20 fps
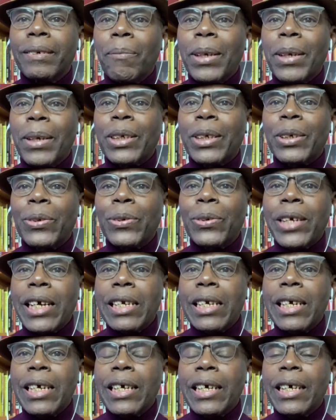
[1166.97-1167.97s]
But
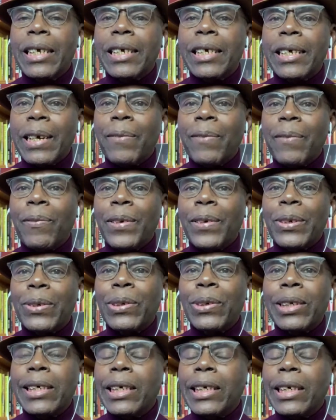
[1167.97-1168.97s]
uniting itself is
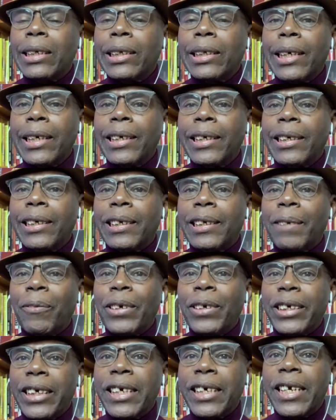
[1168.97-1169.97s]
not necessarily
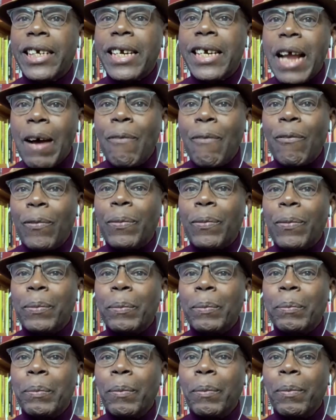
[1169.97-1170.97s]
sufficient enough
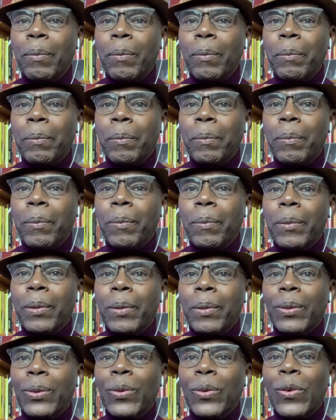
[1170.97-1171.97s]

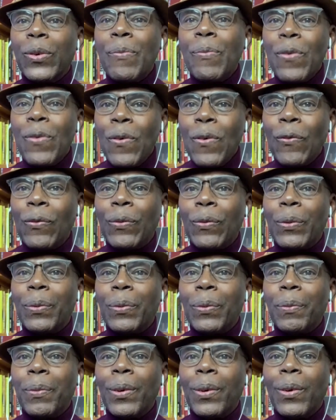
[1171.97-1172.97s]
to remove
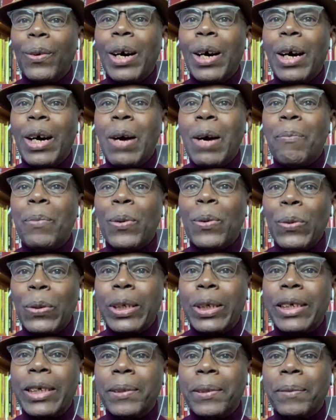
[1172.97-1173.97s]
or
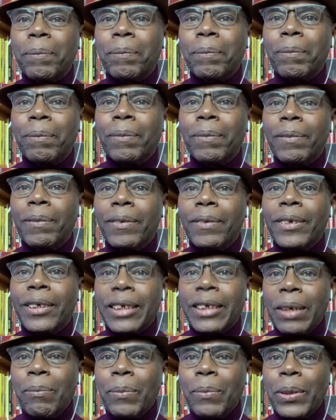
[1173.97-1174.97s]
uproot
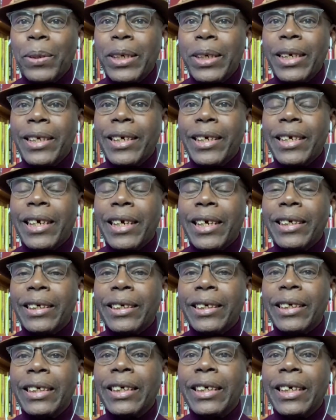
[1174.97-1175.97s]
somebody that
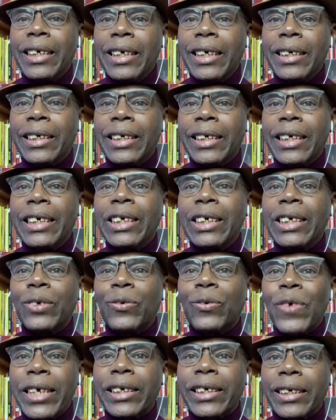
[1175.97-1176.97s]
is
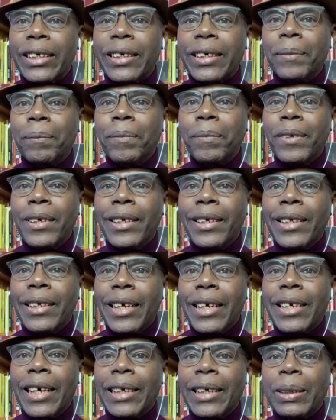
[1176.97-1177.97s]
entrenched,
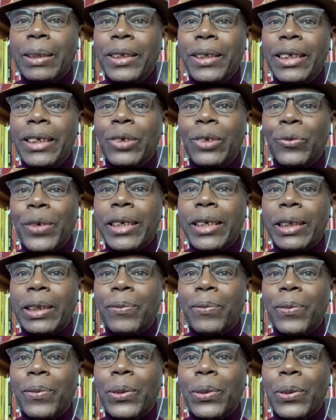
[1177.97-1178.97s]
that has been
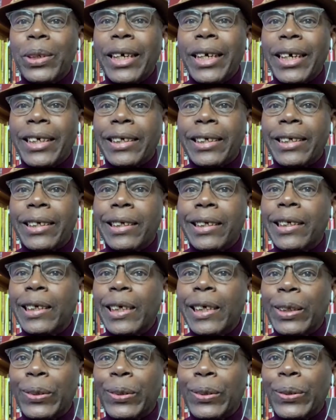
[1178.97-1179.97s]
entrenched for the last
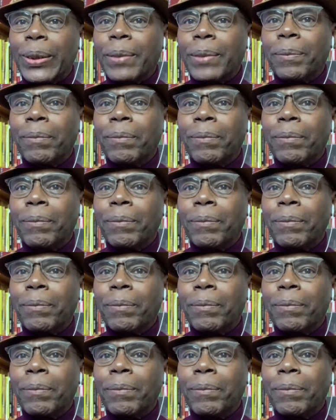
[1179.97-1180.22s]
generation.